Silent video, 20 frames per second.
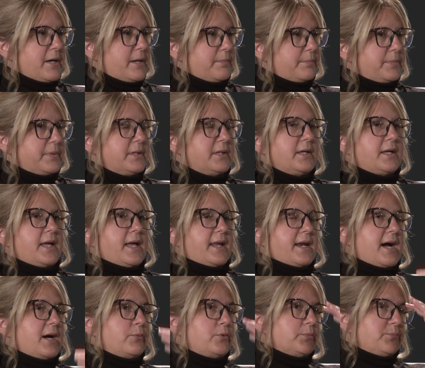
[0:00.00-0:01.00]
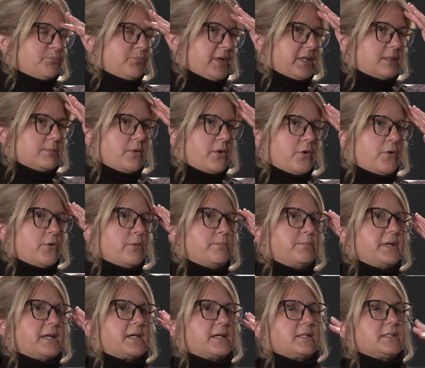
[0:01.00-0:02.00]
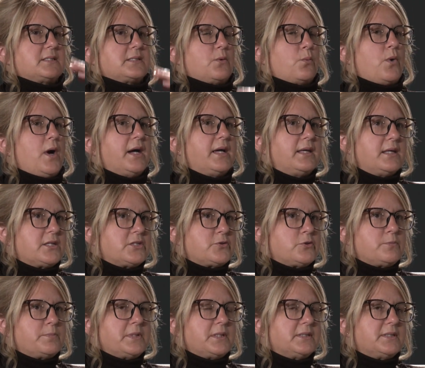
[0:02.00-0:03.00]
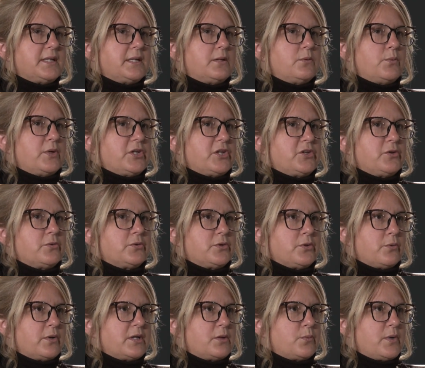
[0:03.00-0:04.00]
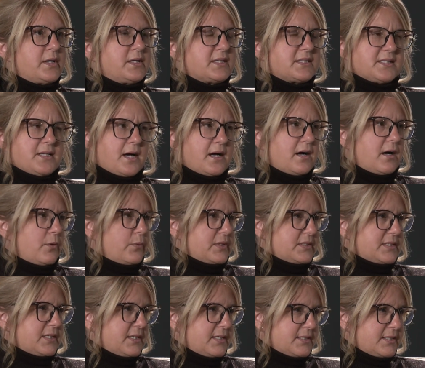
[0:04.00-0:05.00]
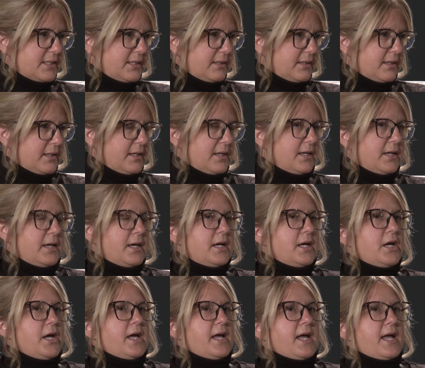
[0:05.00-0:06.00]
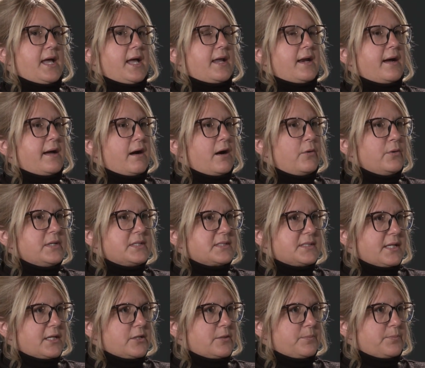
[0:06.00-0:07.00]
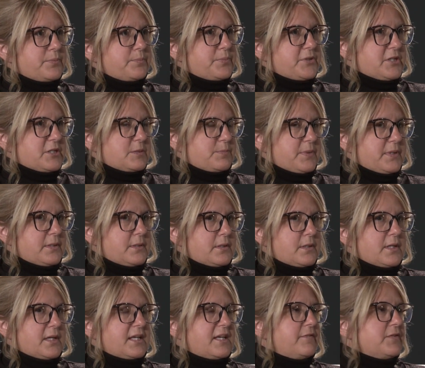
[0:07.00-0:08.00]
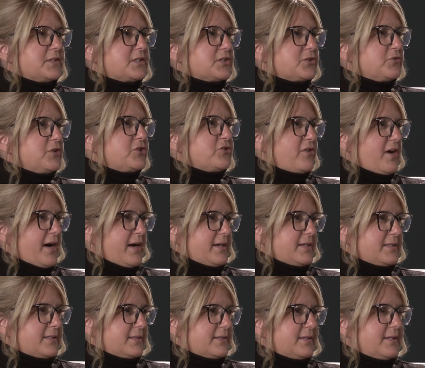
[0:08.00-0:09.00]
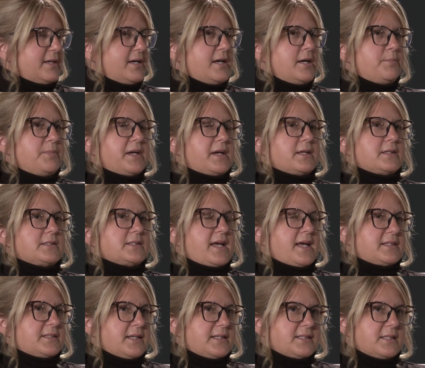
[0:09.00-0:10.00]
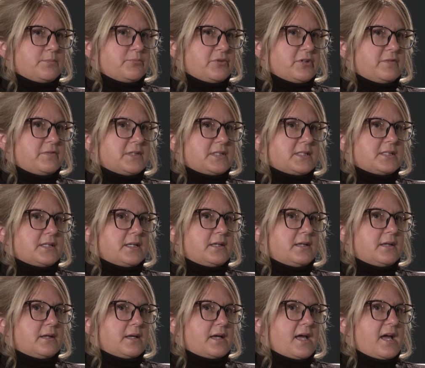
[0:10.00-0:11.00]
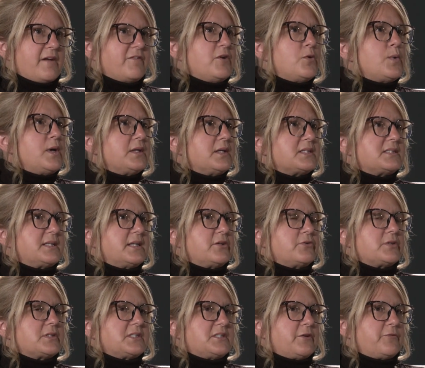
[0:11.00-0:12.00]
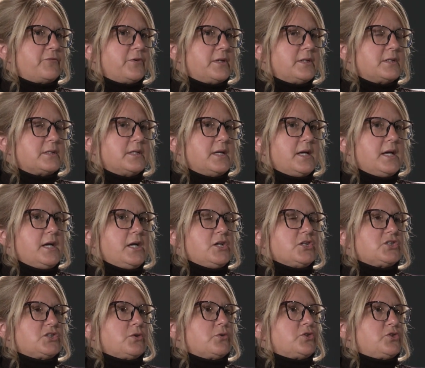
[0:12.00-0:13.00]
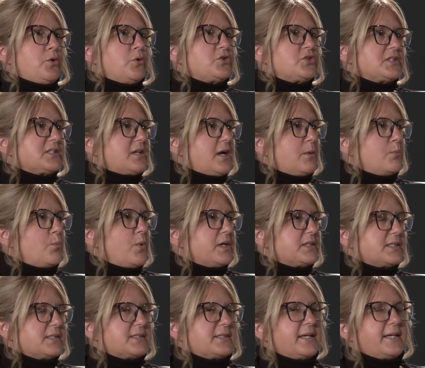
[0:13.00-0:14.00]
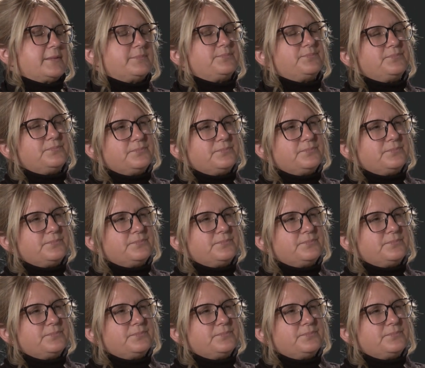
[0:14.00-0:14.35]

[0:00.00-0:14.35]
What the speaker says: up and I will bring them home, because walking into a building when you don't know anyone is not always easy. And I always say to the participant, give us 3 tries, because as I said previously, every wellness center is different. So don't just come once and say,